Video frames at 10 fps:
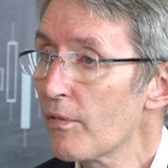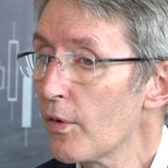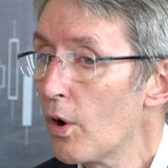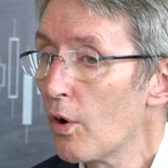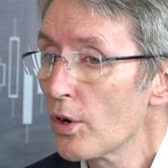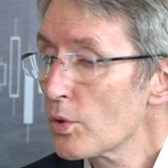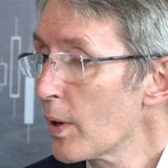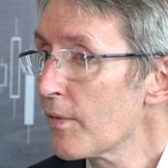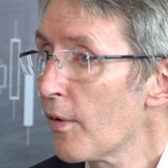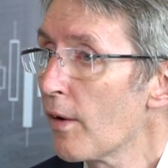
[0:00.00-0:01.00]
for
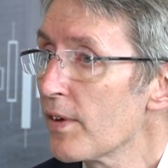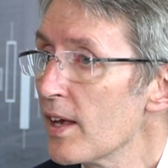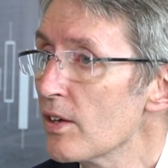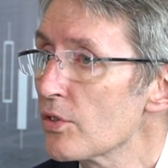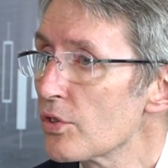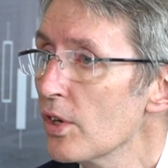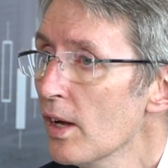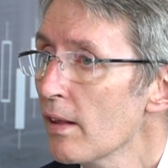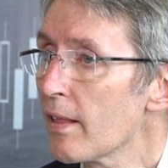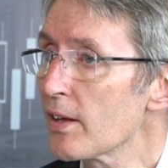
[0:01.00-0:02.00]
25 years.
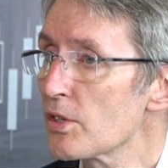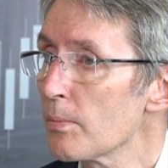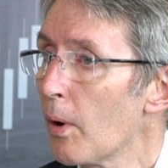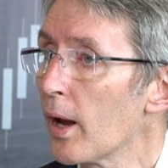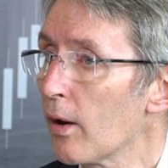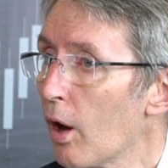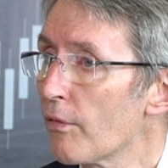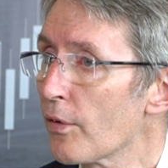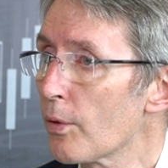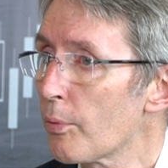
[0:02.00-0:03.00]
That's the mine
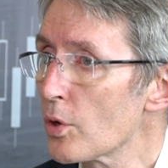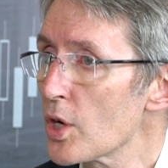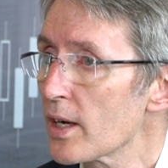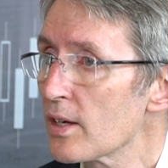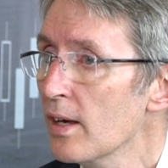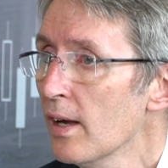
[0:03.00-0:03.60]
life of the project.